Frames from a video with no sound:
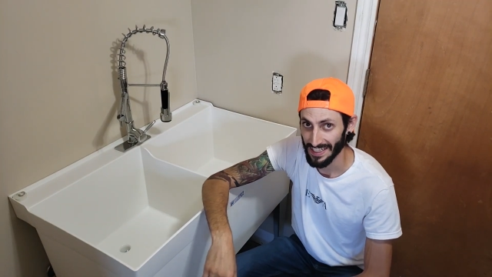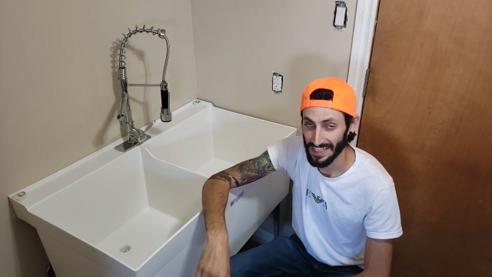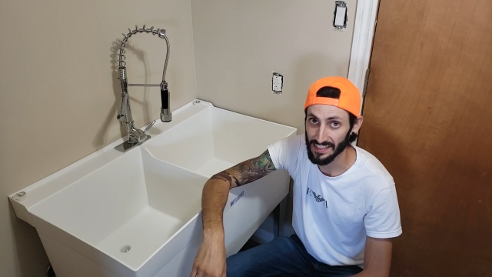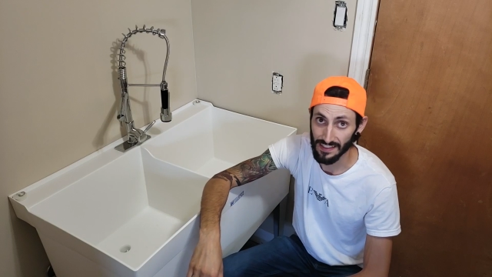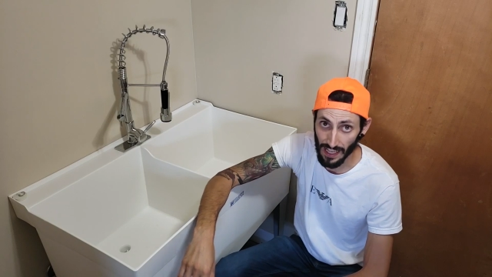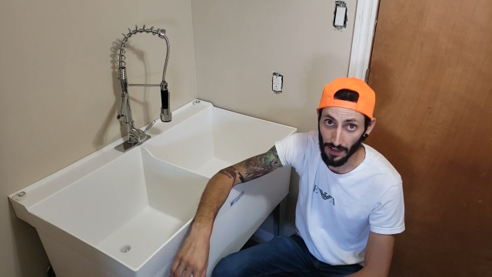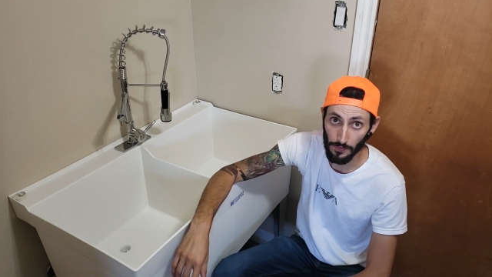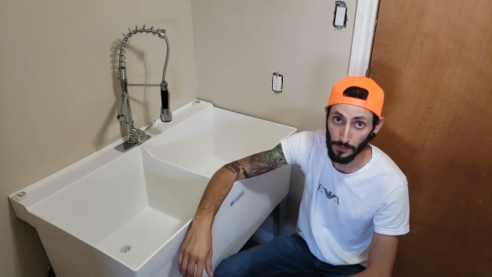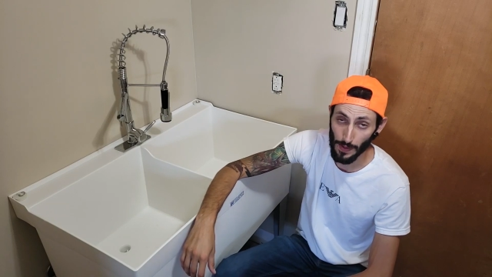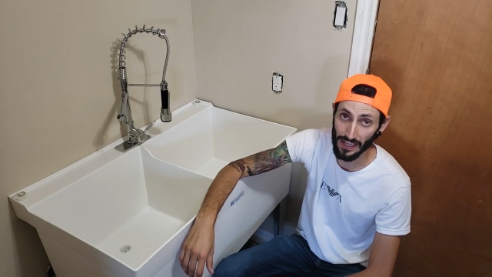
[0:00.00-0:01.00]
Instead of
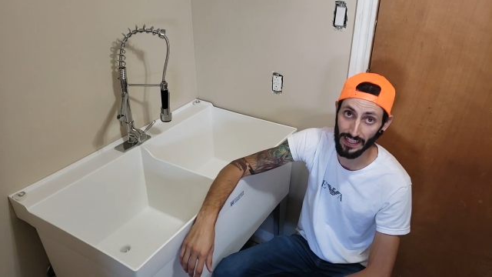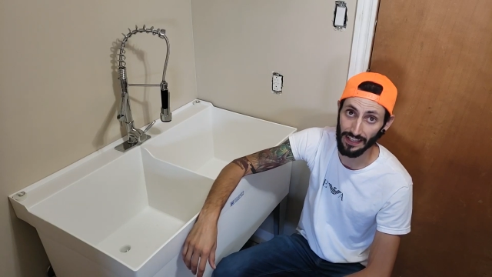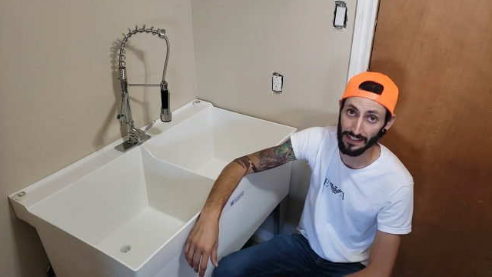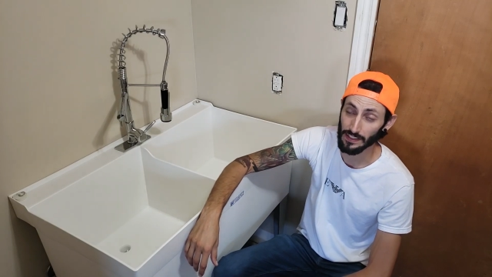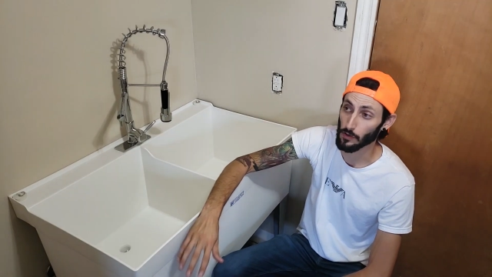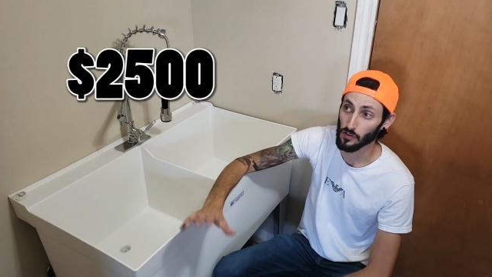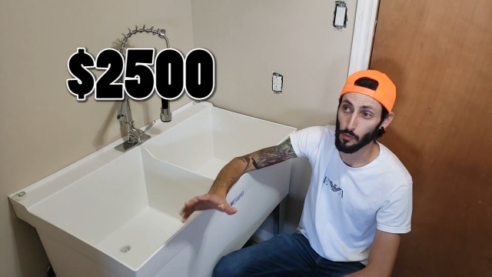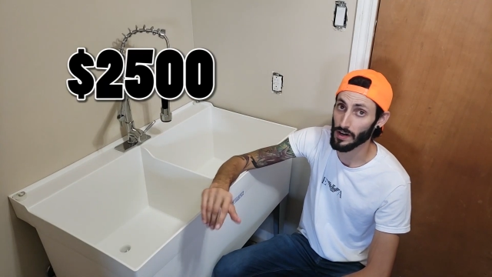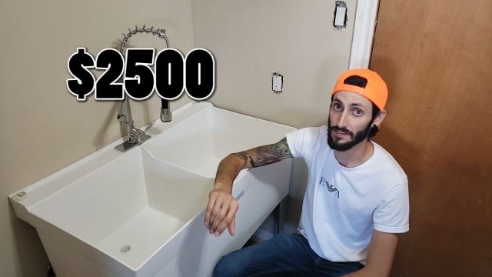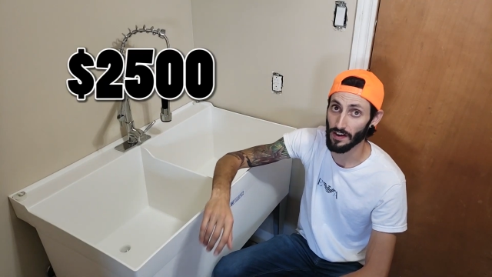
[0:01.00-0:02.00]
spending,
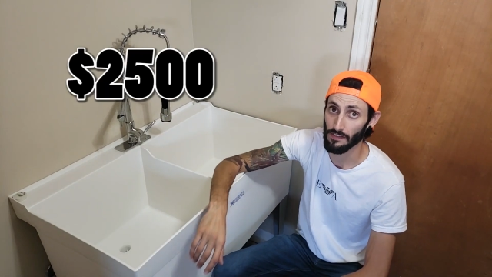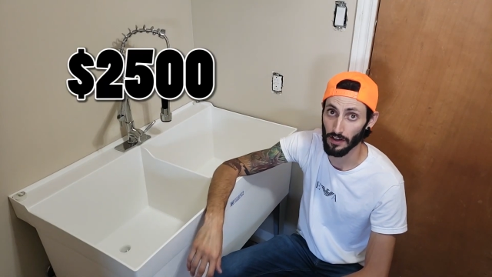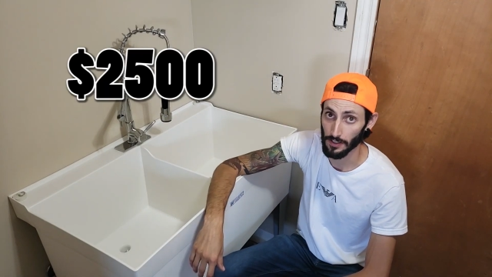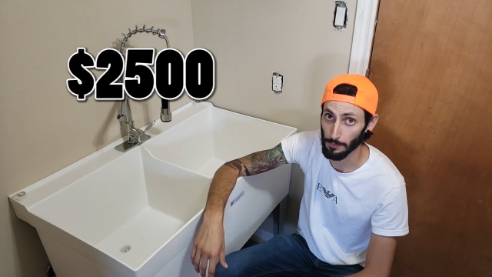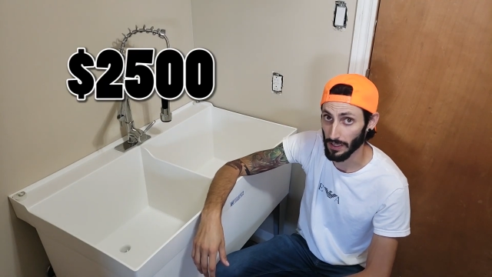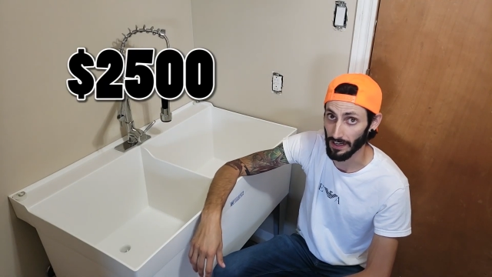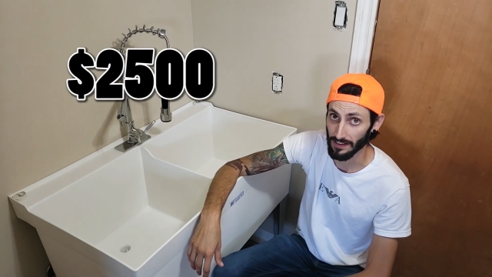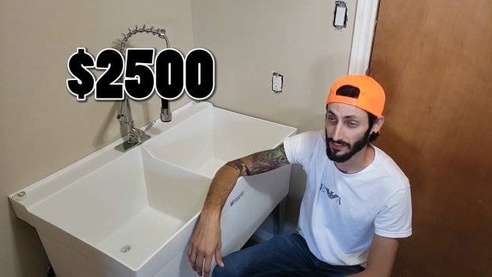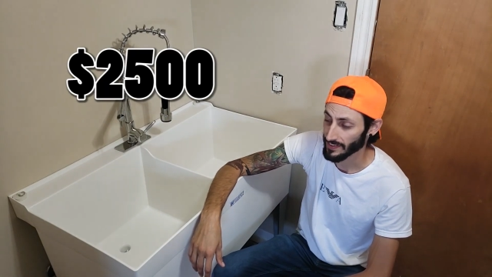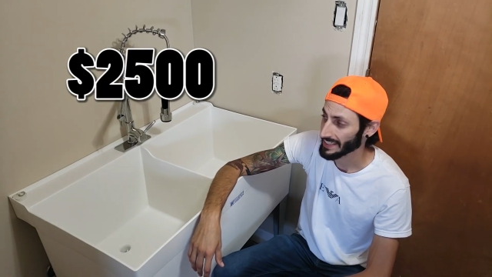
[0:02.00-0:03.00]

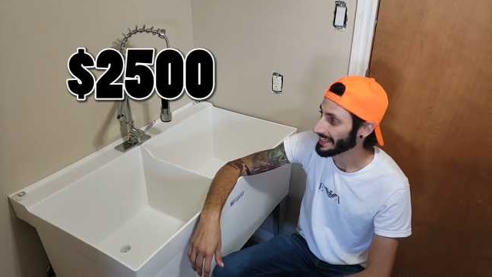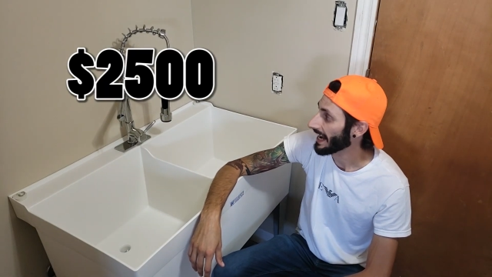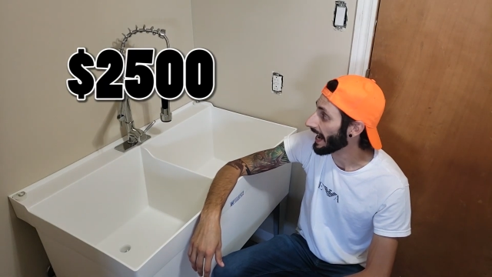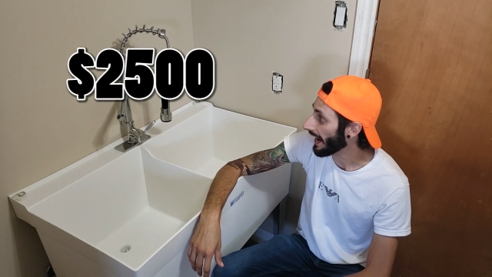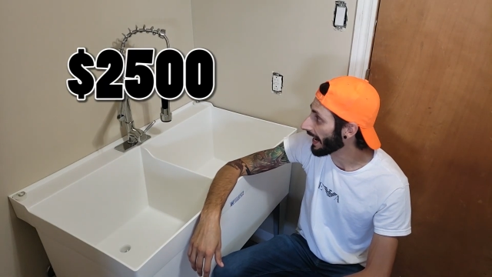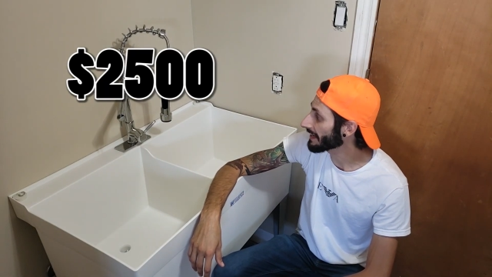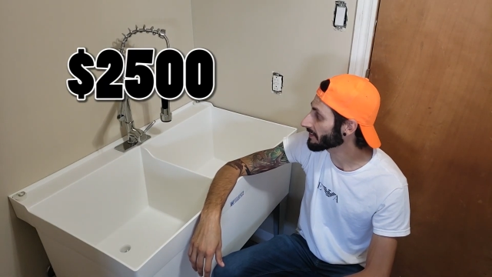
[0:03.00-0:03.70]
$2,500, I